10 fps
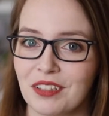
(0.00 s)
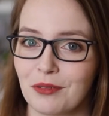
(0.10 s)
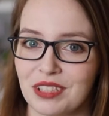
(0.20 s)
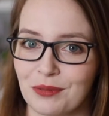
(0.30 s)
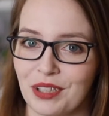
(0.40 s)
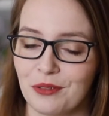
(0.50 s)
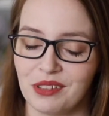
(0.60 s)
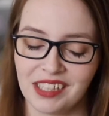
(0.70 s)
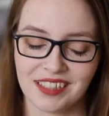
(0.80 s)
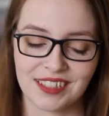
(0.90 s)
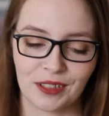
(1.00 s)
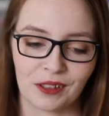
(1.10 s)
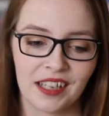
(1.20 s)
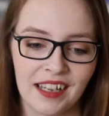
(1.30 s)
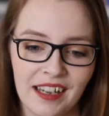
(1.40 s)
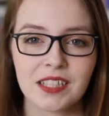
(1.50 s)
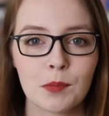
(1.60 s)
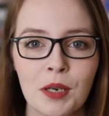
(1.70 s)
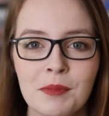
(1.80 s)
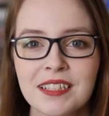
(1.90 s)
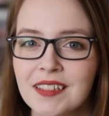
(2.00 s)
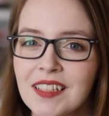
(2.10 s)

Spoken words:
of the reason why you read it. So that's the premise.